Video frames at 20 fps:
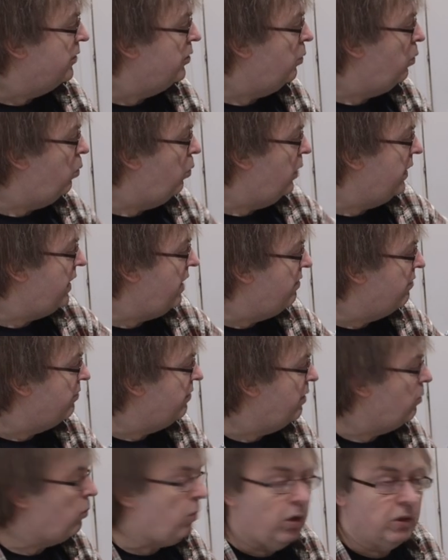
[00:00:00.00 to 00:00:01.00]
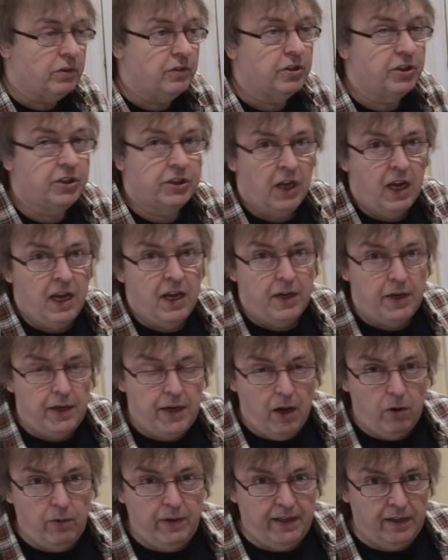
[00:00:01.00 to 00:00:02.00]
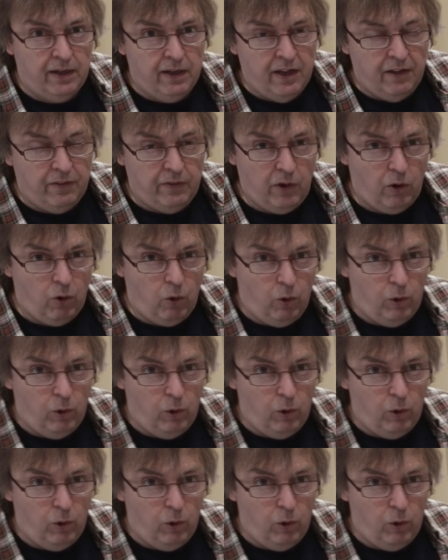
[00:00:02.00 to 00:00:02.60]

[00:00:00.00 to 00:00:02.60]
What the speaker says: to whatever it wants, knowing that